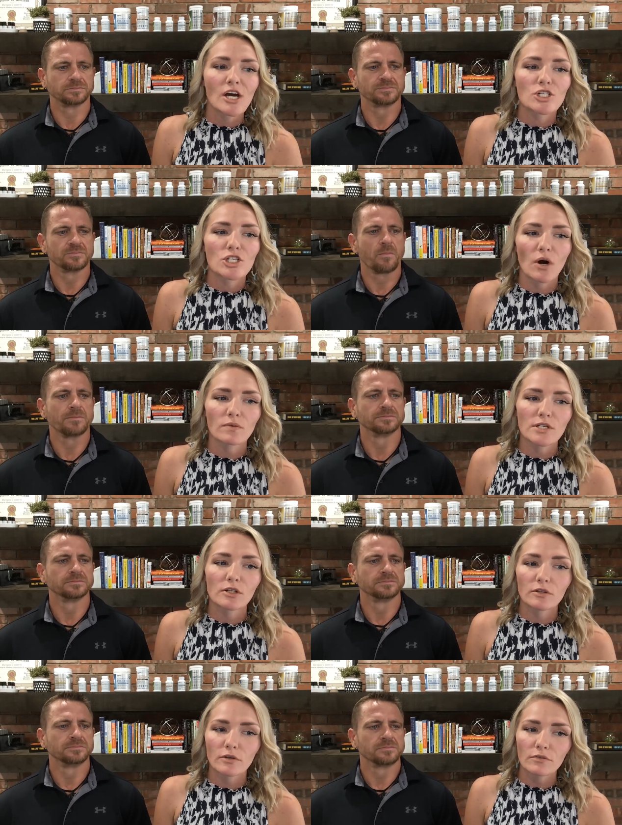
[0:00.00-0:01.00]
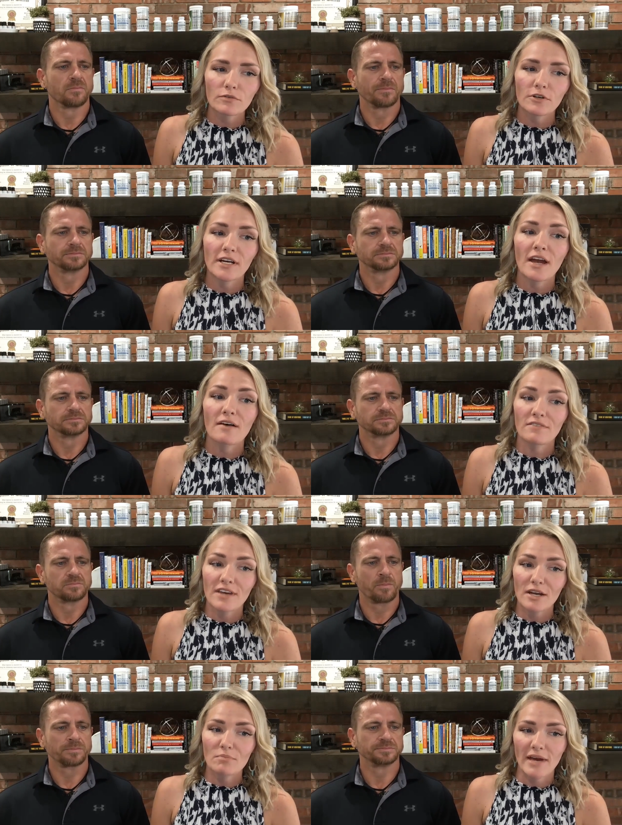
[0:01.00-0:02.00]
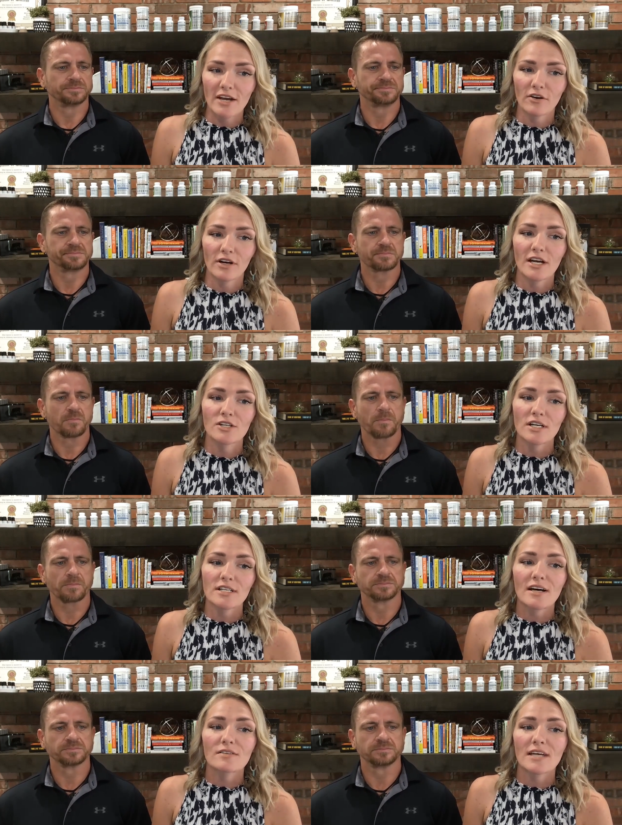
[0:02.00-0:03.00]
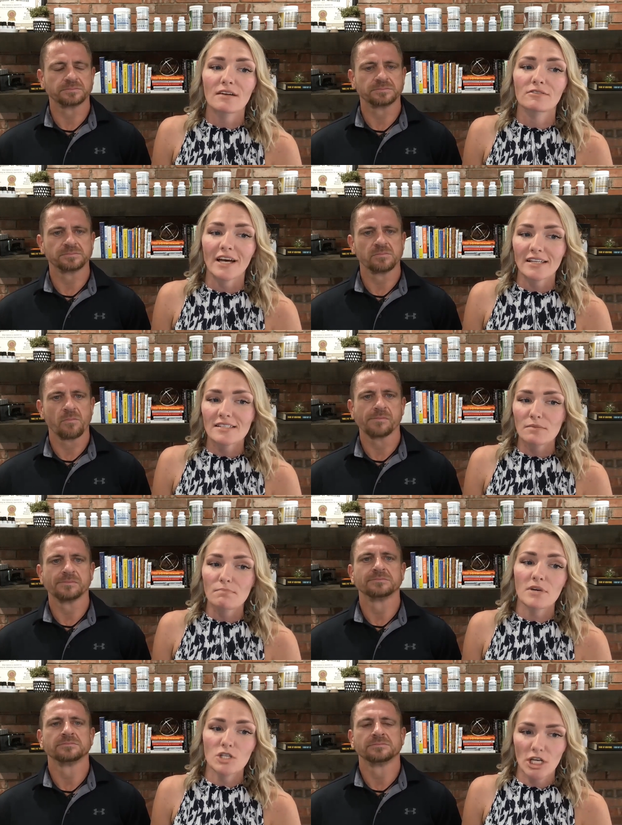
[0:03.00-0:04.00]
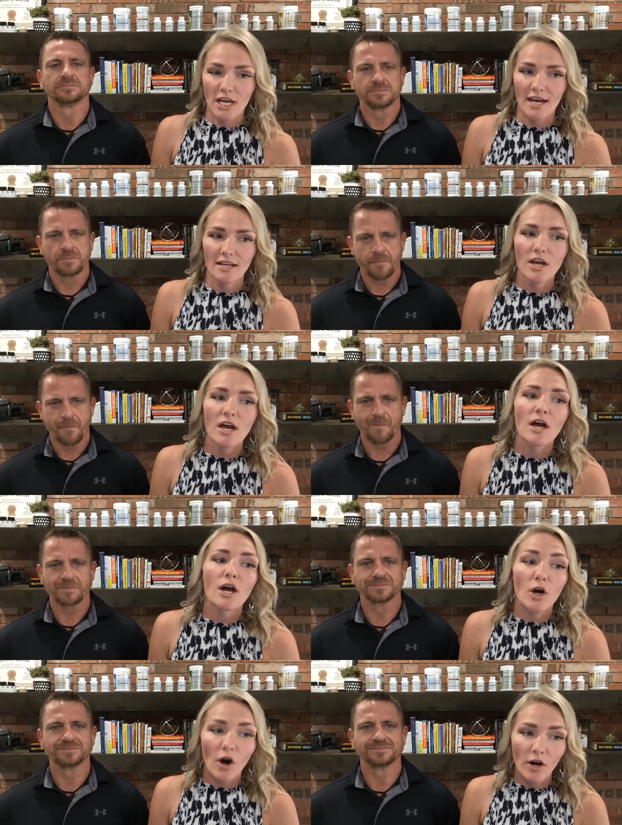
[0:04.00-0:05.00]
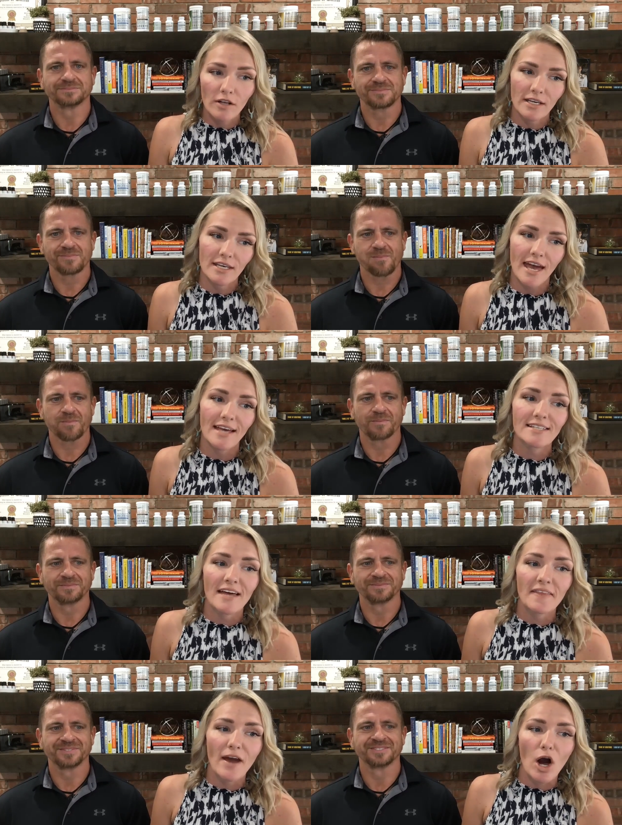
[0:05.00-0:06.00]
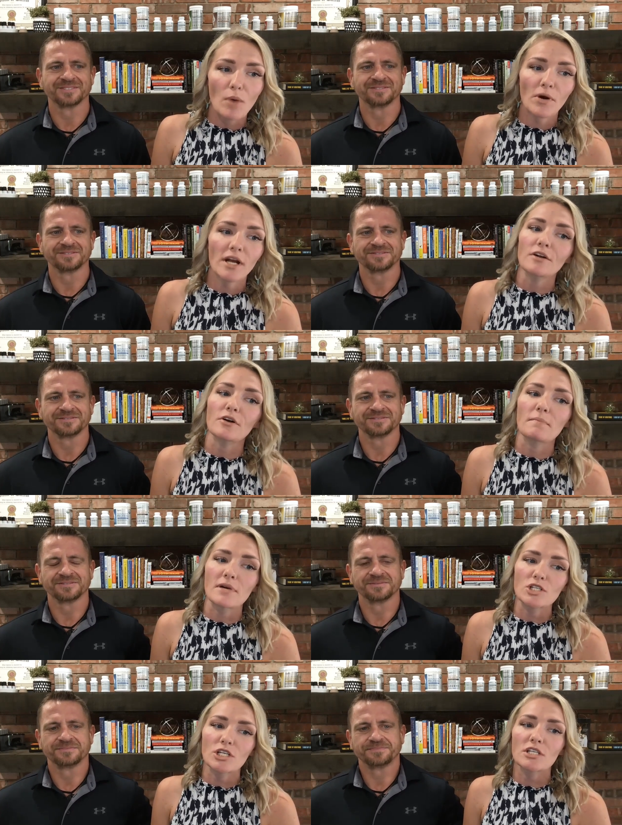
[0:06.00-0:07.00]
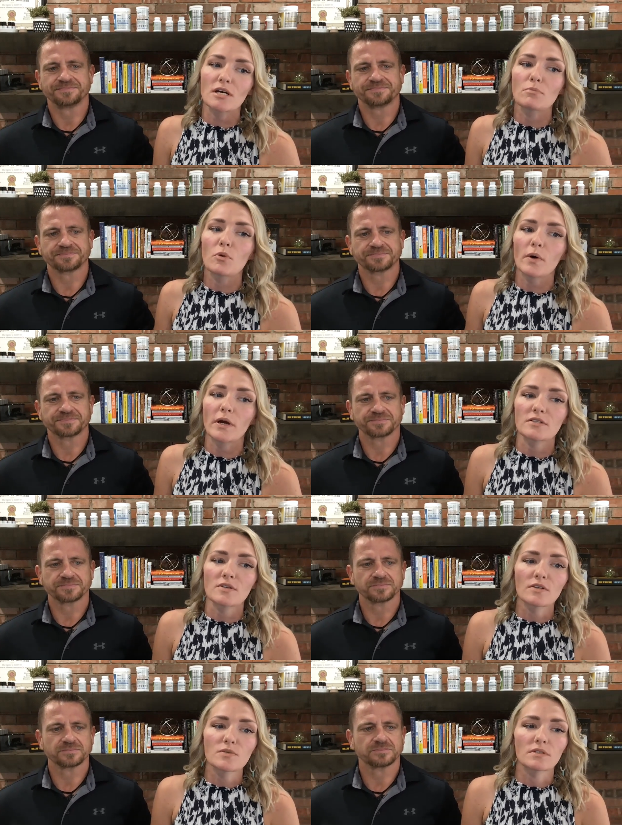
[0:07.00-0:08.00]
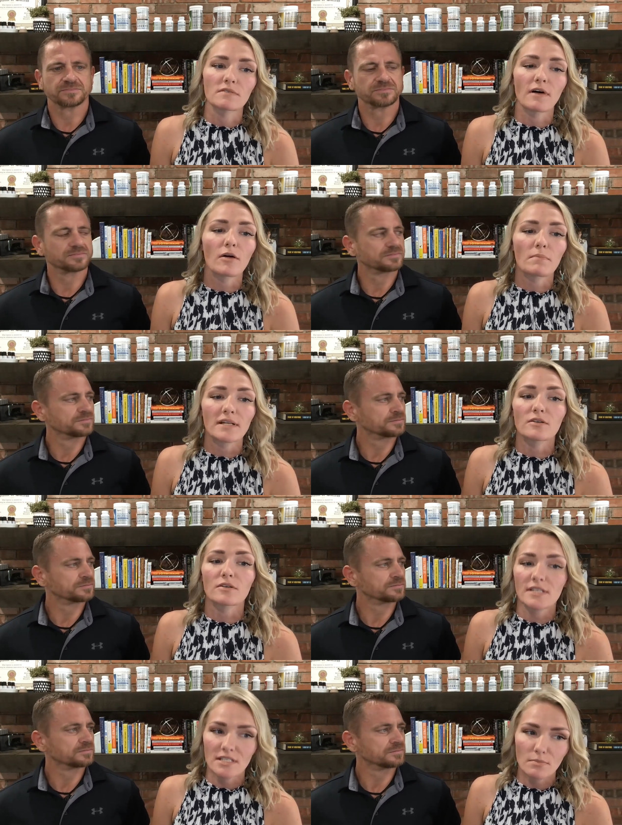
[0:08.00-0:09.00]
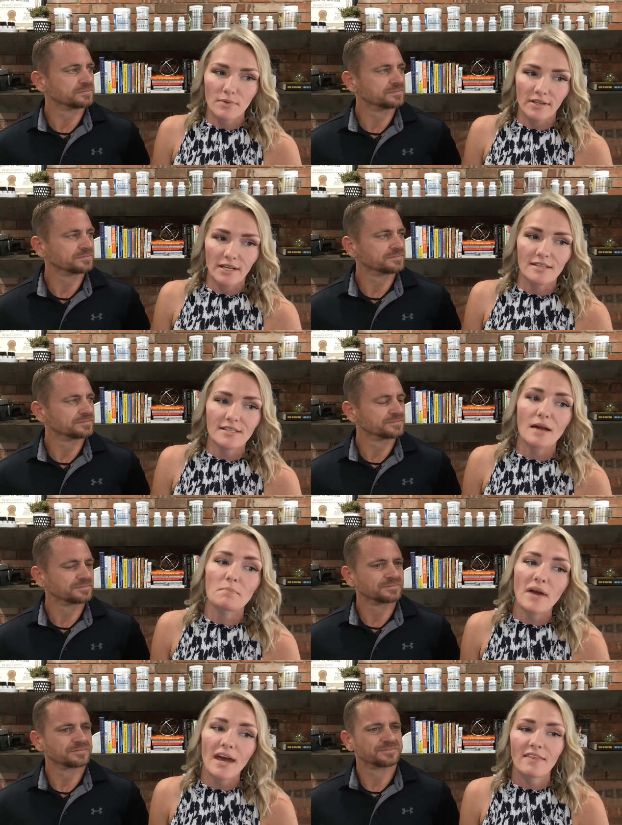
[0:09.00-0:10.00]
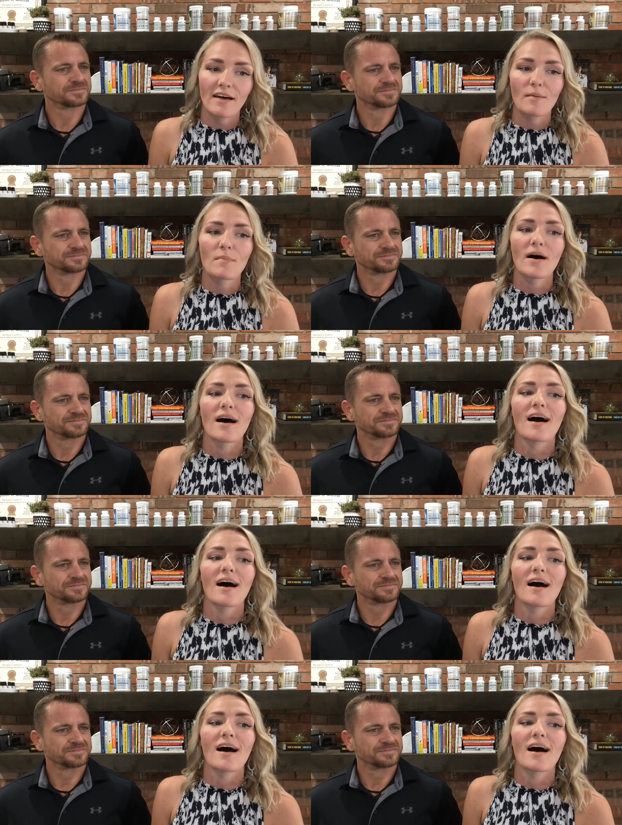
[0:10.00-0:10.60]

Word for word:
Speaker 1: She owns a gluten free vegan bakery just outside of Lansing, Michigan, Carly Cakes, and they operate under a mission to employ adults with developmental disabilities and pay them